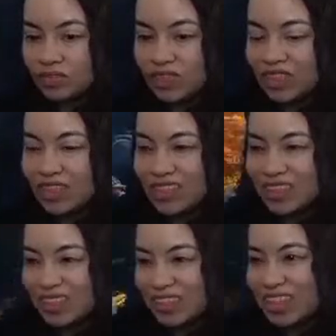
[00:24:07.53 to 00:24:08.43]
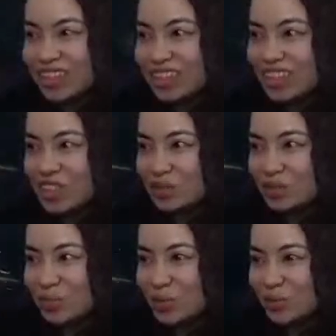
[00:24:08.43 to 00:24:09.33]
No!
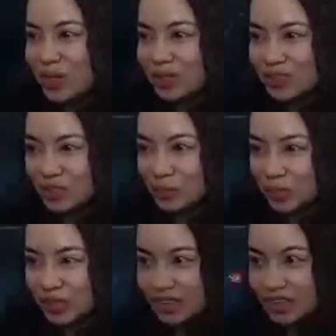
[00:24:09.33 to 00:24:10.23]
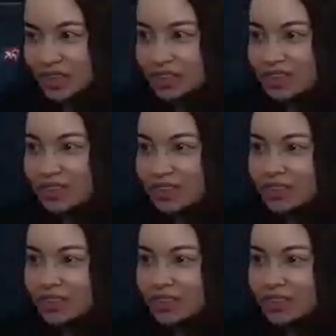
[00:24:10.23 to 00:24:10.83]
Triple Mother's Embrace.